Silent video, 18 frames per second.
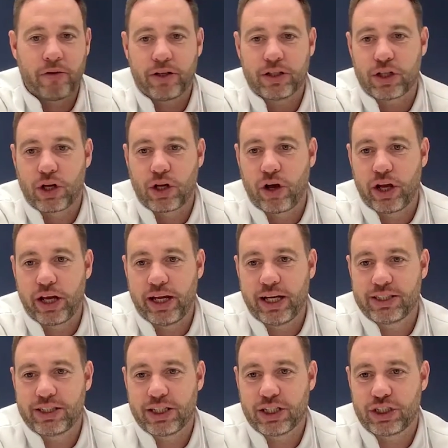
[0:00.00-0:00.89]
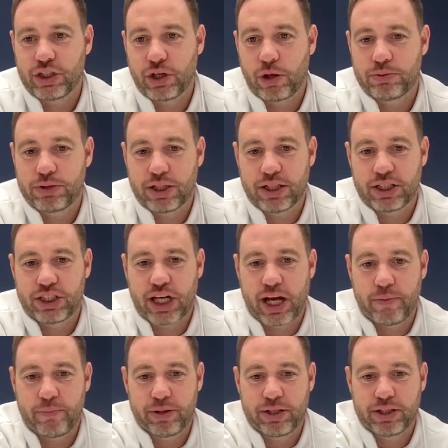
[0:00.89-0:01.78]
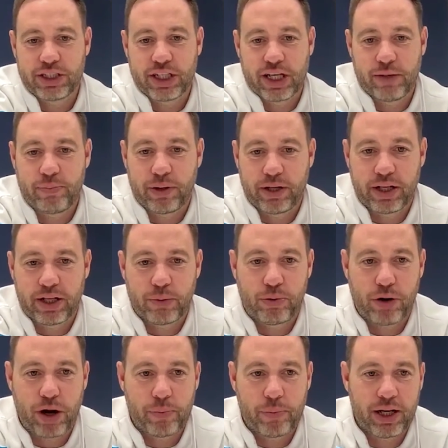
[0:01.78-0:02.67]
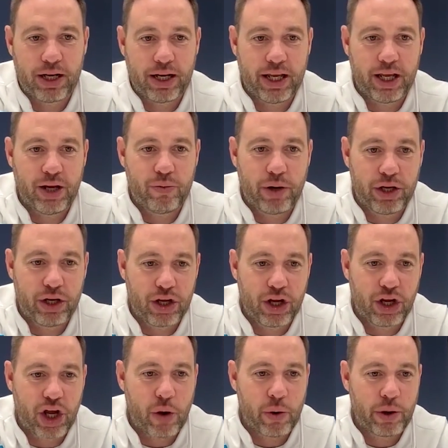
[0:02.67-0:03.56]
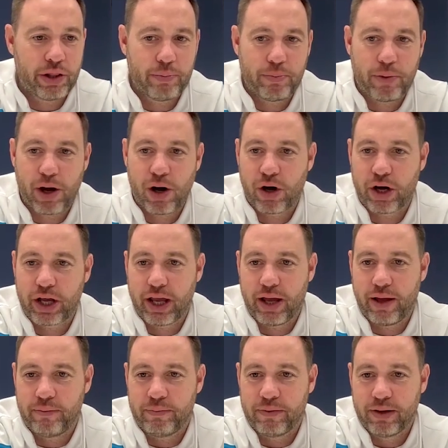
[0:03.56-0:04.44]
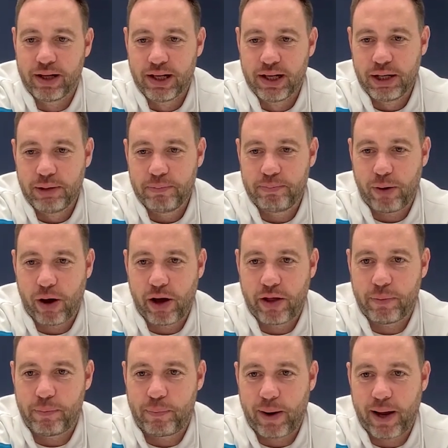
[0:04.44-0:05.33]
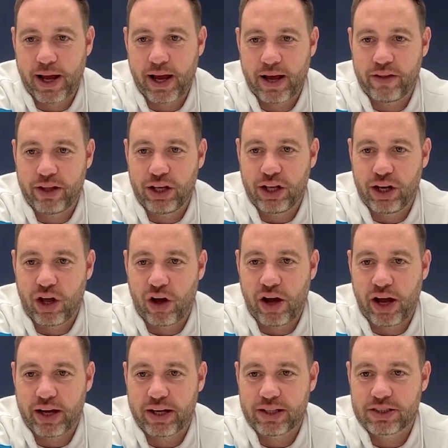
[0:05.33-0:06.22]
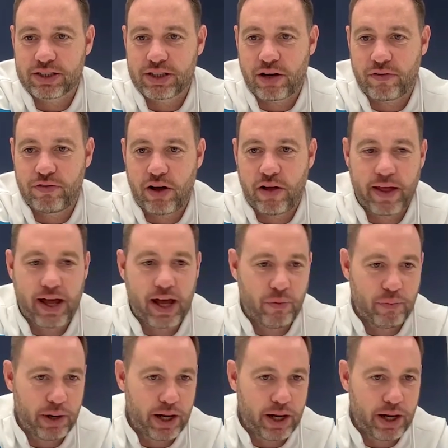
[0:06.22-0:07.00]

There's a lot easier jobs in the Championship and in the Premier League where you can go in the market and buy the player that you like and stuff like that.